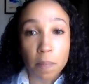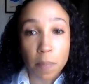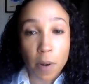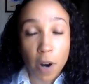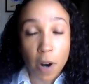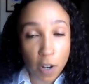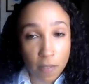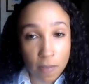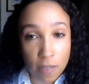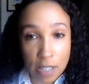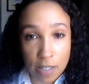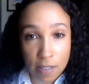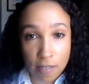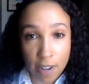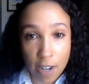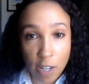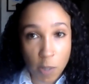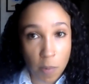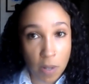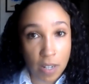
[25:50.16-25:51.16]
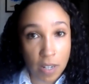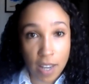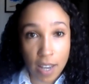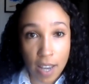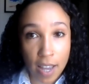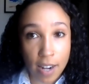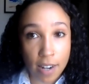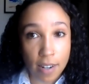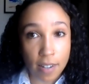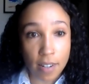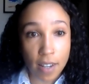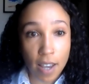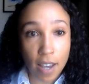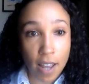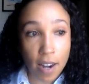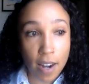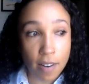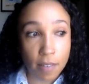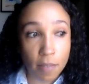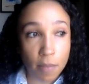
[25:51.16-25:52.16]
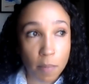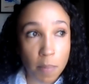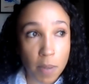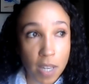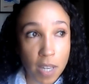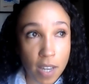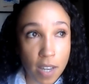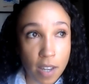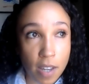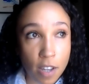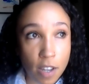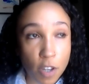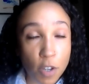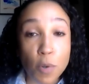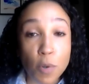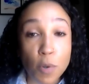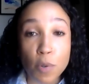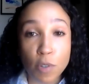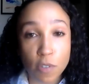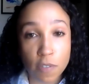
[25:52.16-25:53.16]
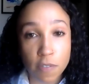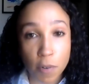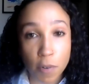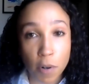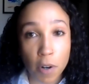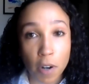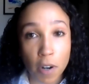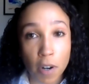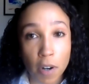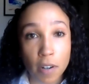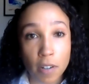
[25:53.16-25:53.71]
part of this investment can be used for